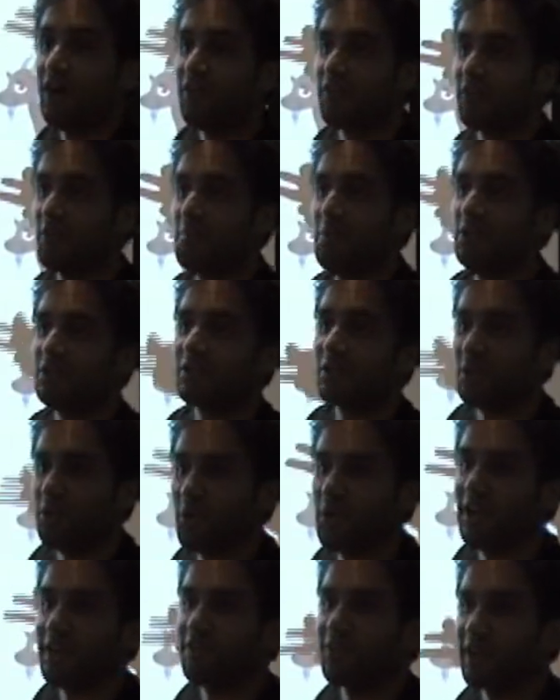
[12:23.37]
of the most
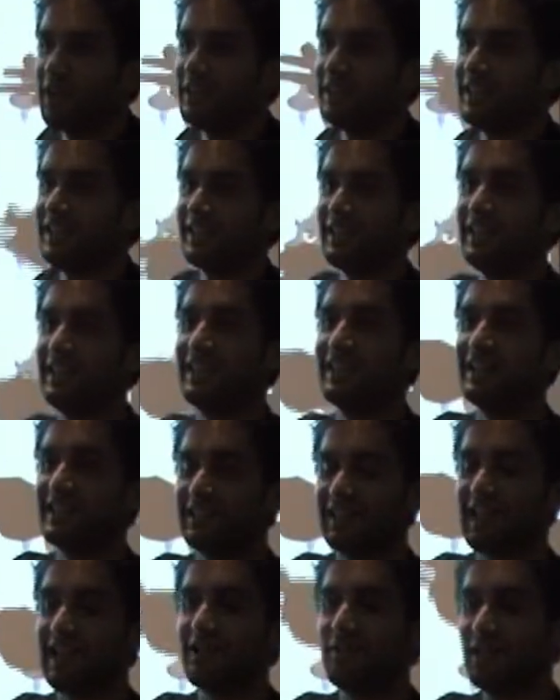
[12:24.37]
annoying phrases in the
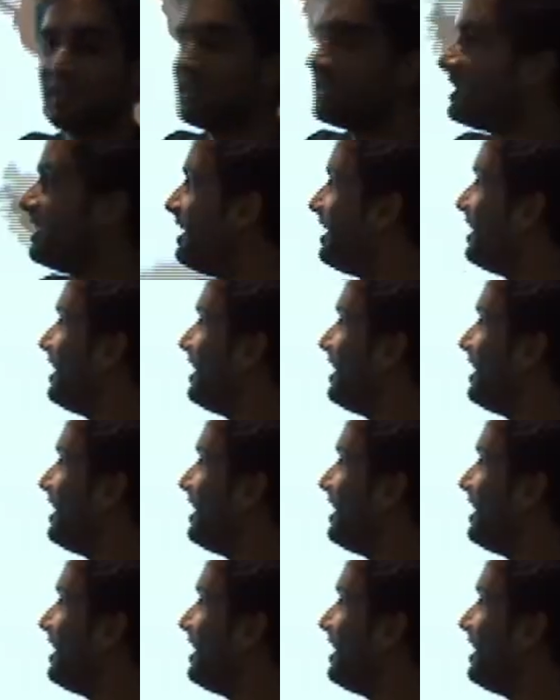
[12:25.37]
English language.